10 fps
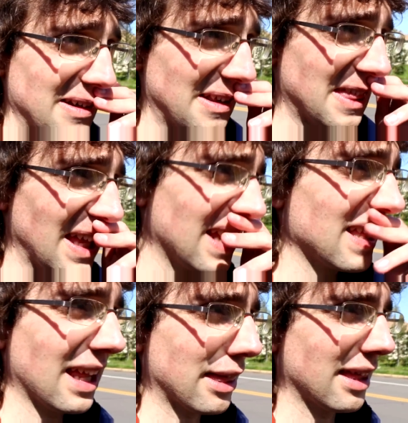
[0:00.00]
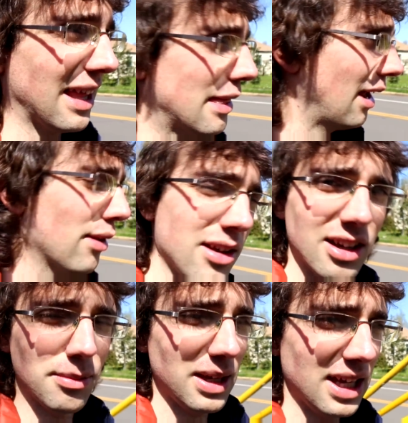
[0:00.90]
good thing. That sounds
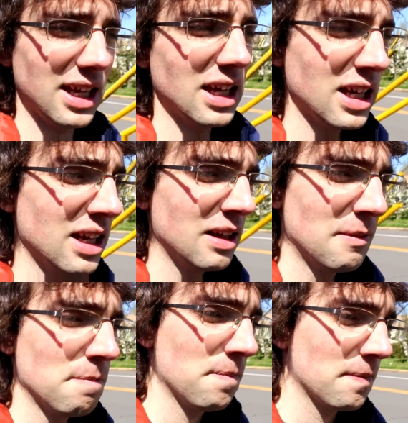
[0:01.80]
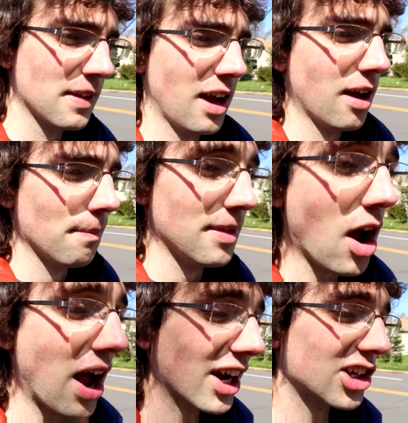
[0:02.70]
good to me.
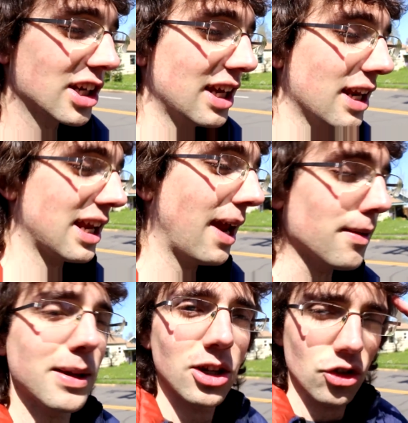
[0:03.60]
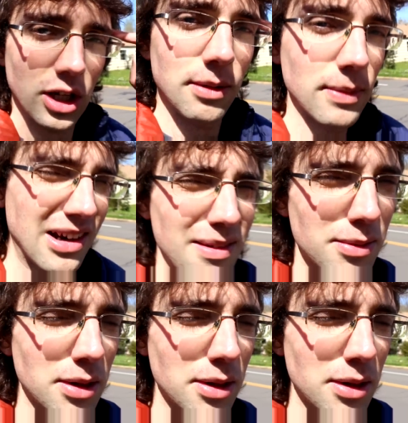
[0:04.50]
No, actually, it came to me in a dream. It came to